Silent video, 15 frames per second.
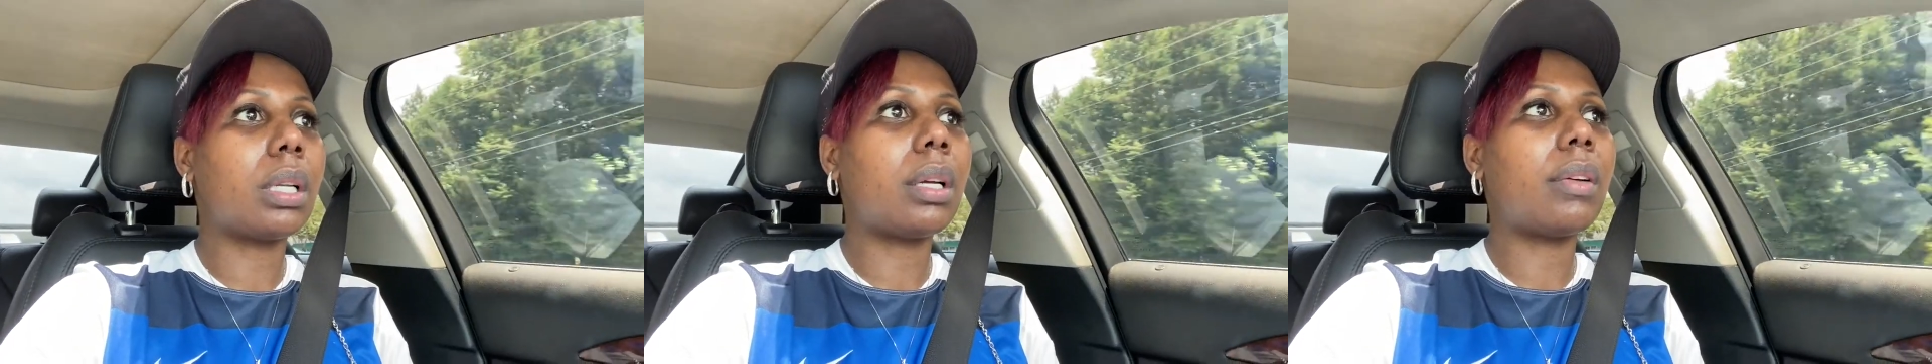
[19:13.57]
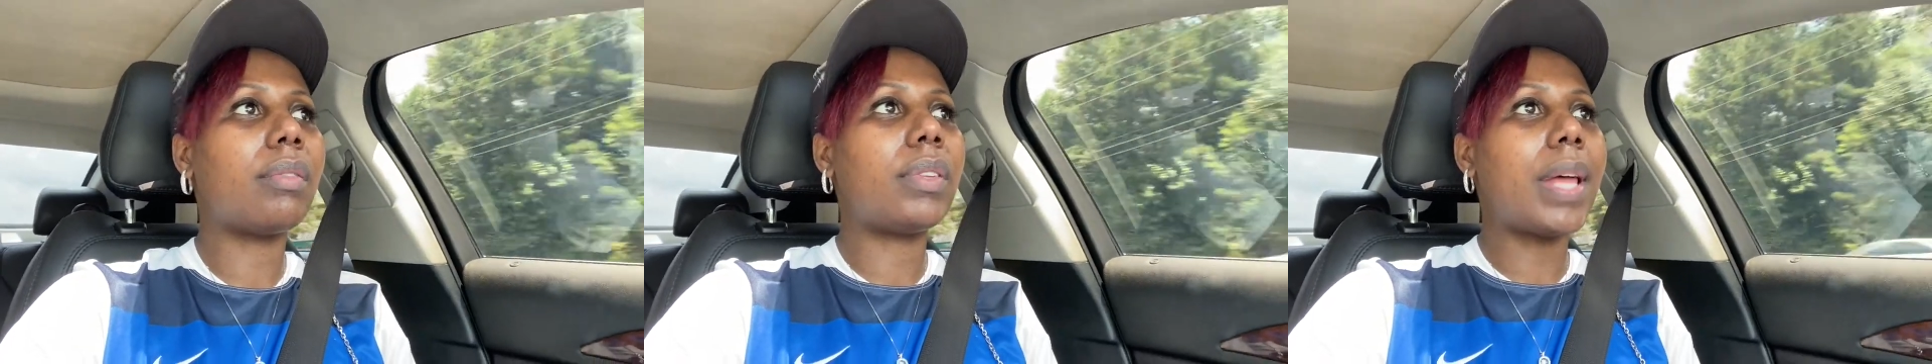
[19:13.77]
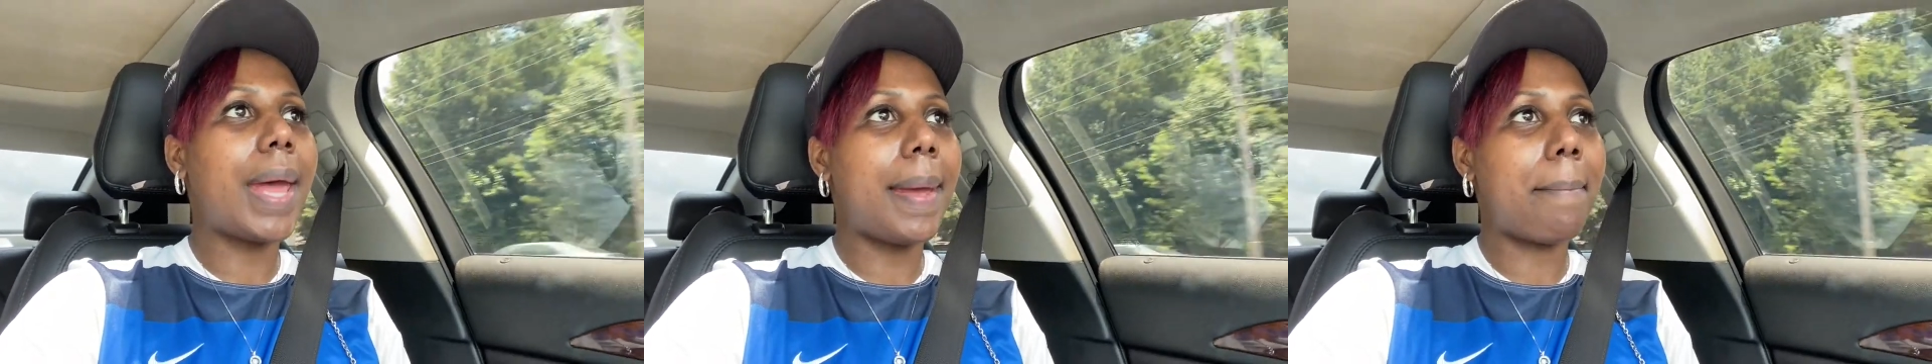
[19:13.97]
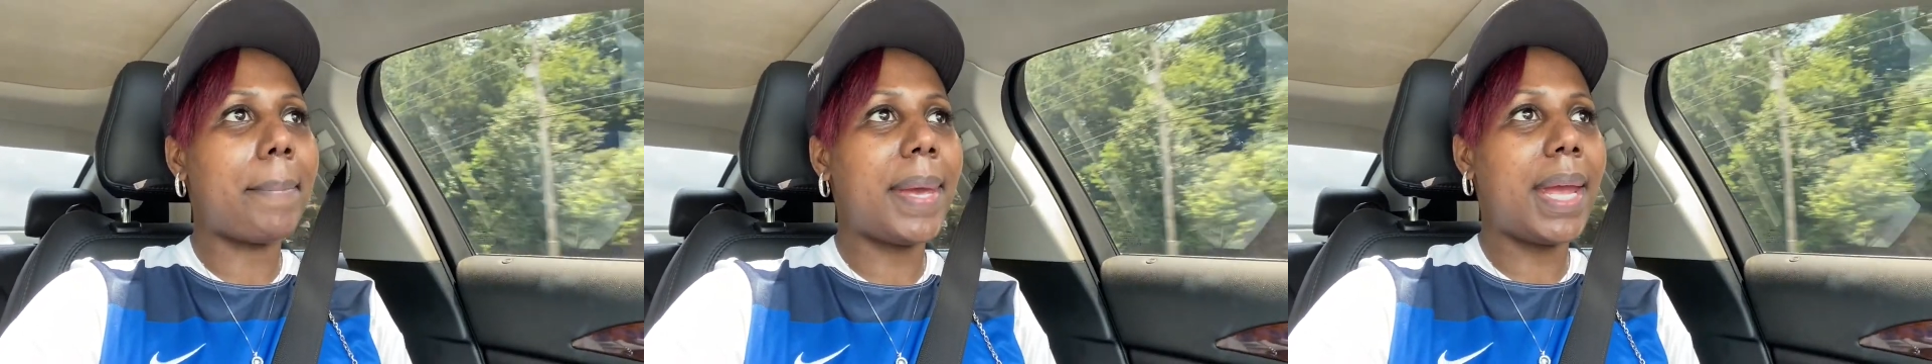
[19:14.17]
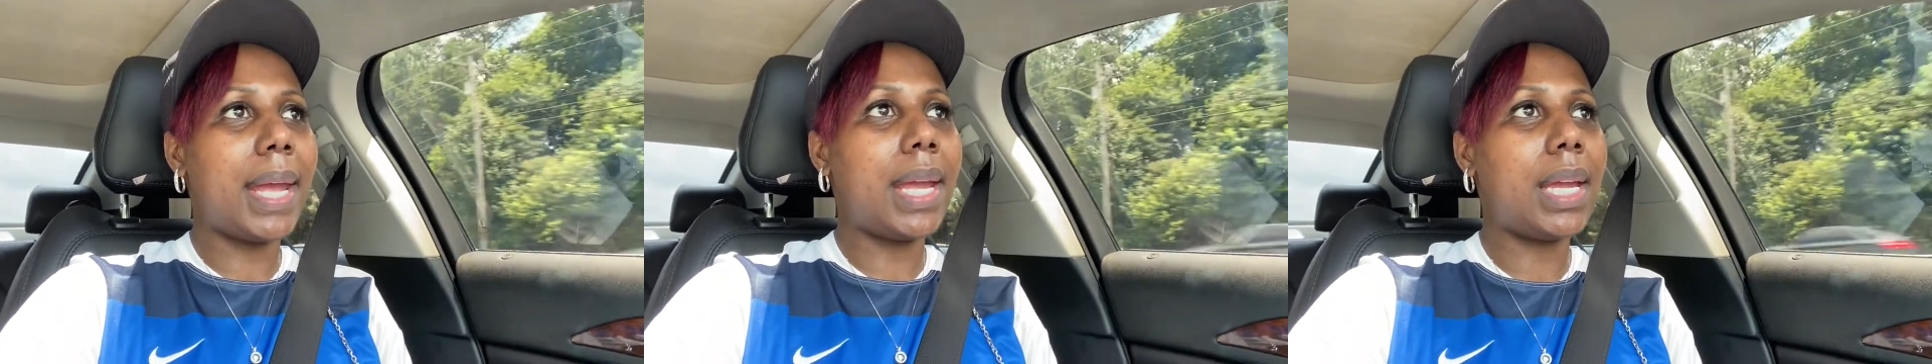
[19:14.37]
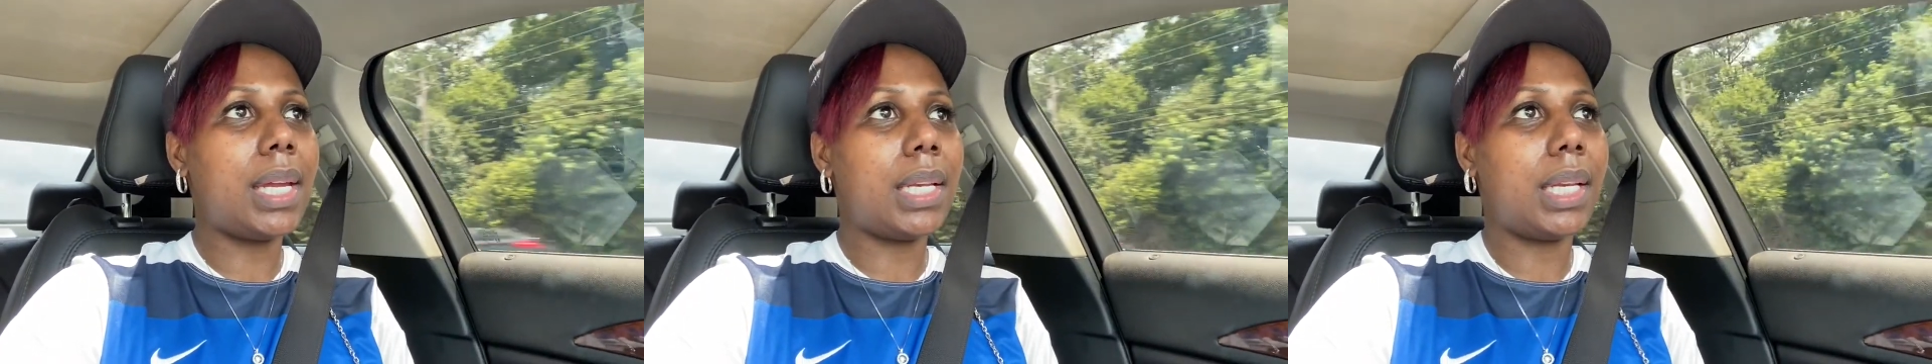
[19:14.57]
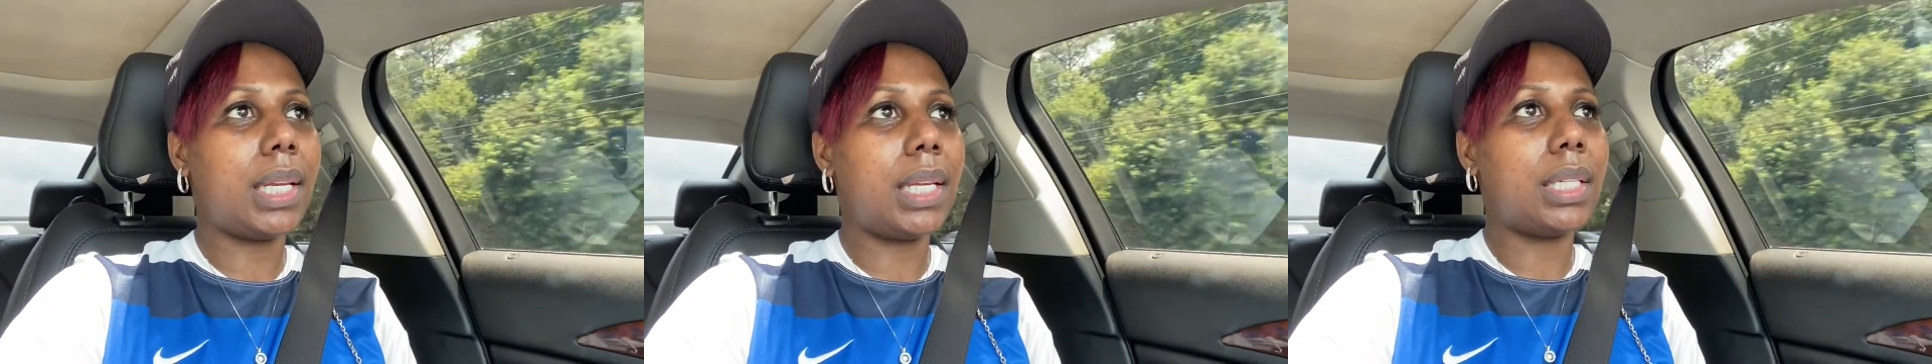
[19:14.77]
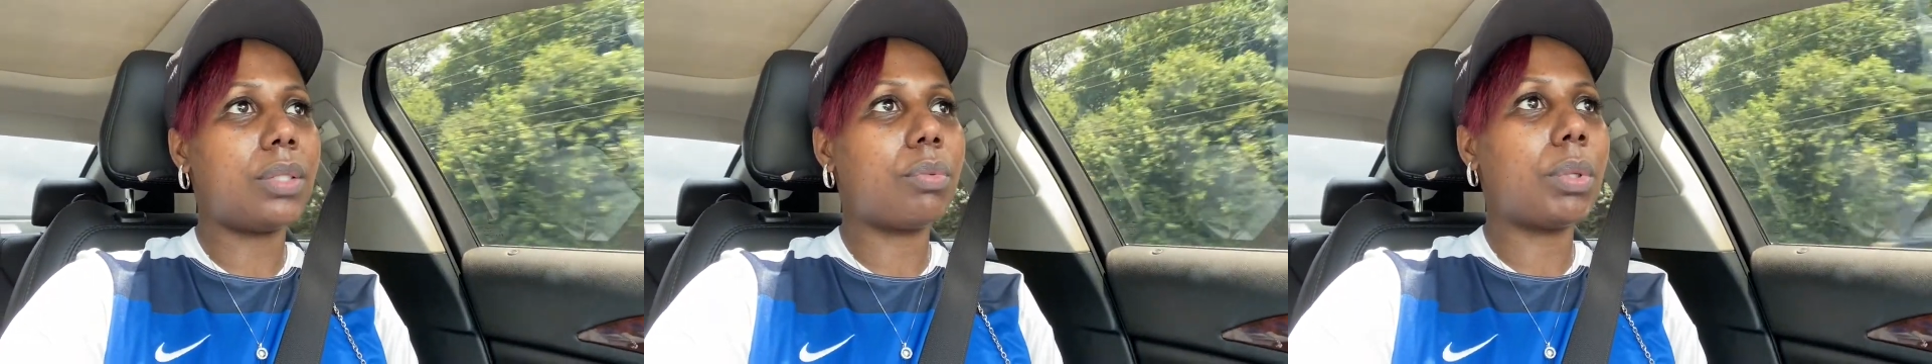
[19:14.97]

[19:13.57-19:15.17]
of that pain is,